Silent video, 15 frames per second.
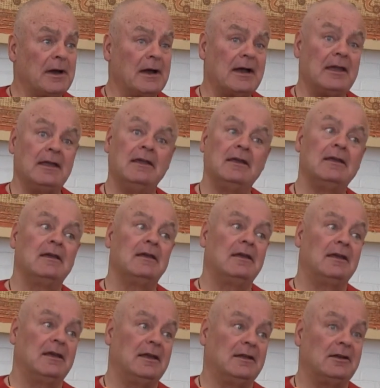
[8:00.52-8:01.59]
by
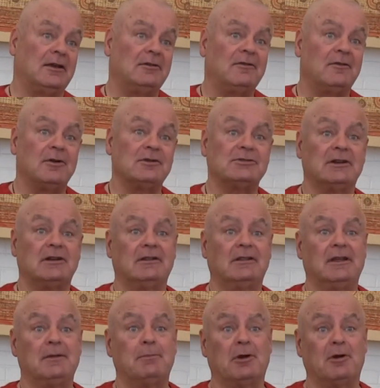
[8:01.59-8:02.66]
and
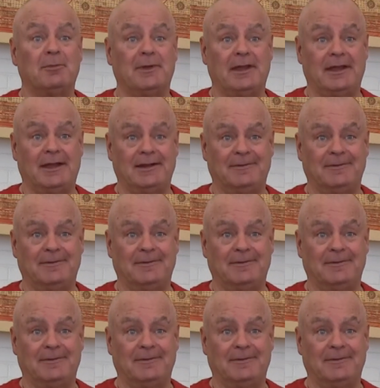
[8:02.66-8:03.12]
unfortunately permeate.